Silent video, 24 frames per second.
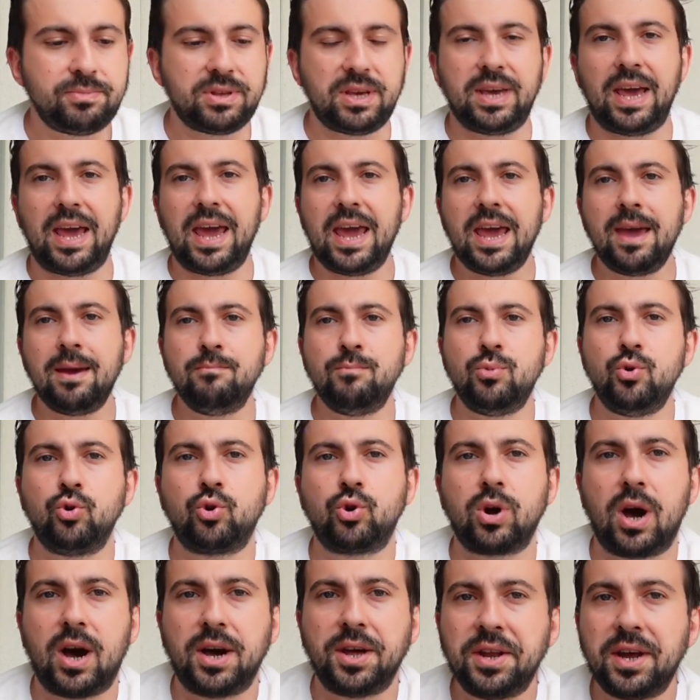the videos I will
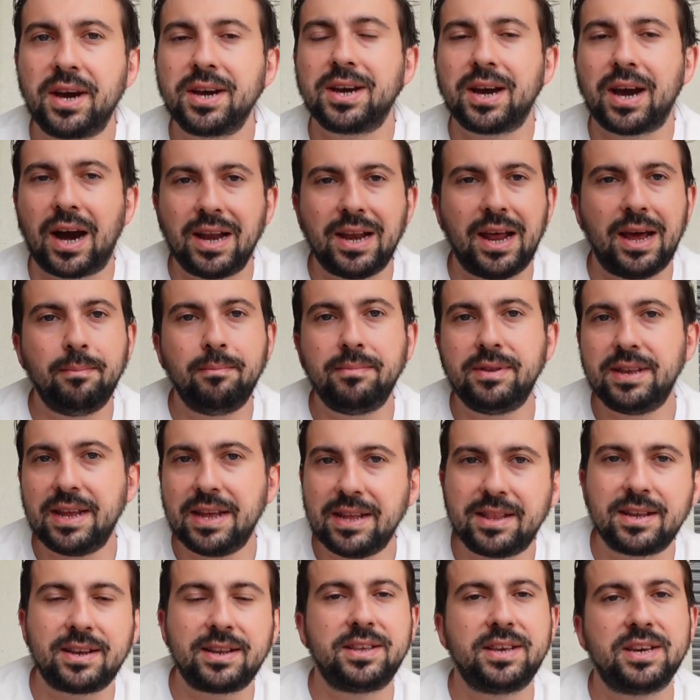shoot. Now, if we ask
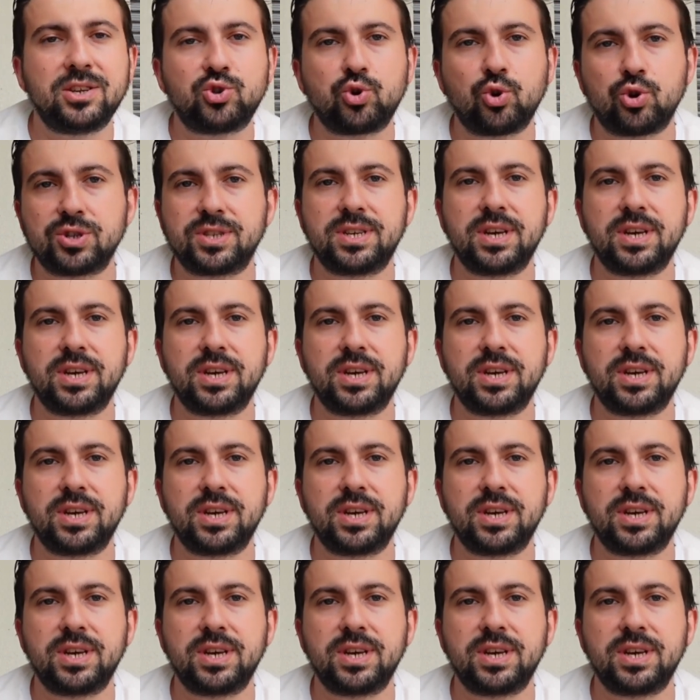what the biggest